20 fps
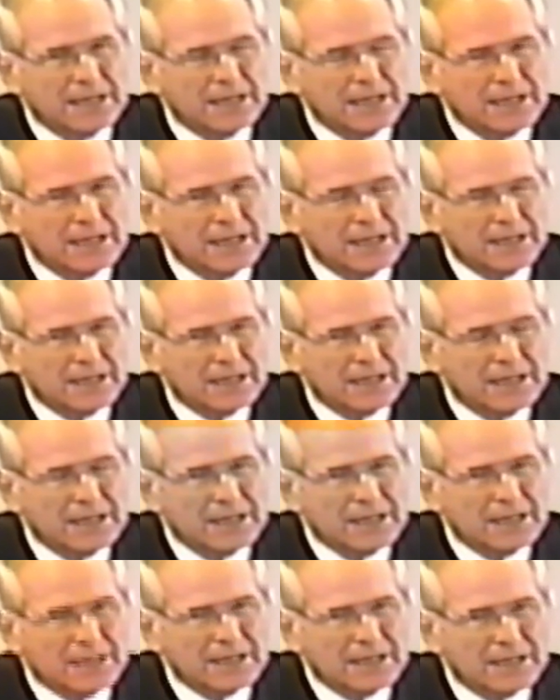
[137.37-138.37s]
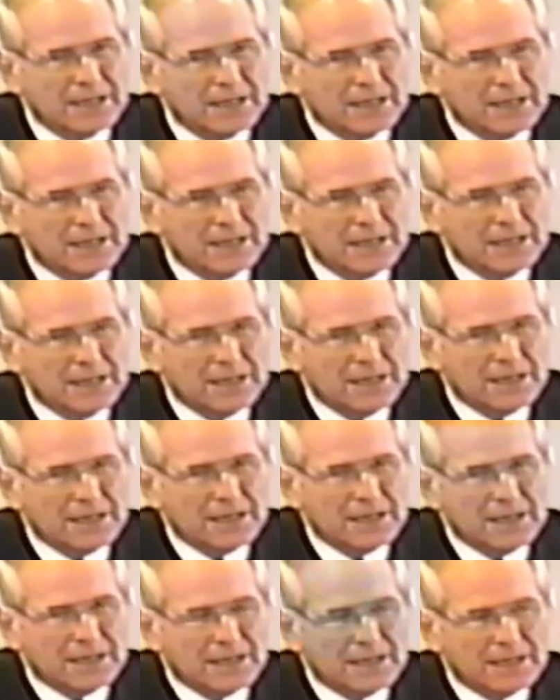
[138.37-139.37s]

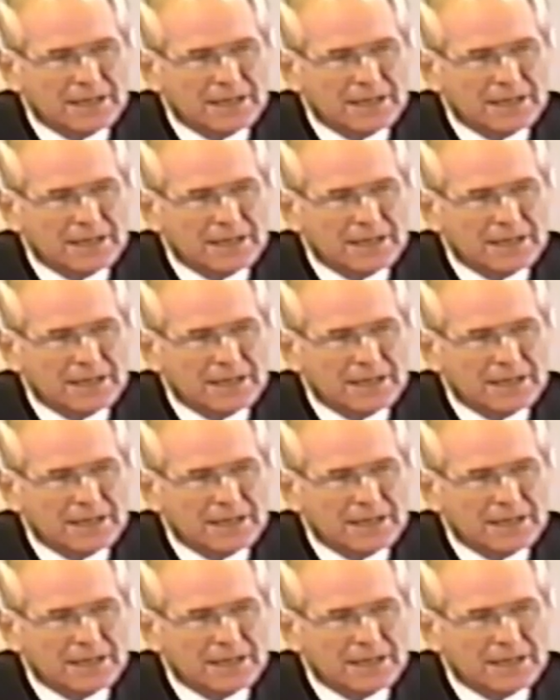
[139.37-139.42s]
Nothing is said.